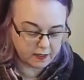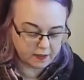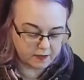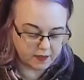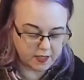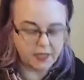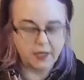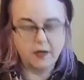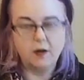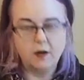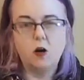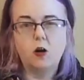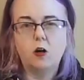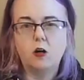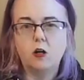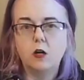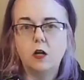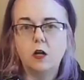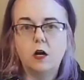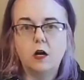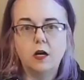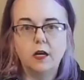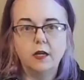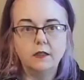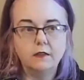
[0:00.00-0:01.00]
that are
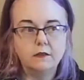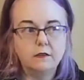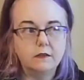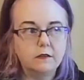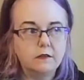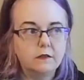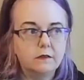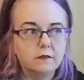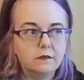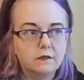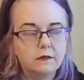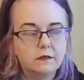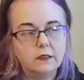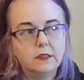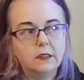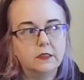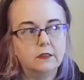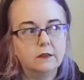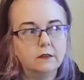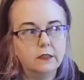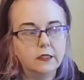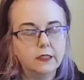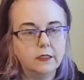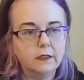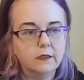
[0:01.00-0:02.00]
not
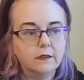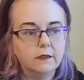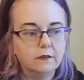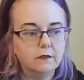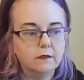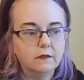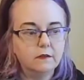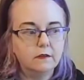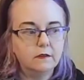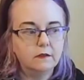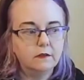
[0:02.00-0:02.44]
still in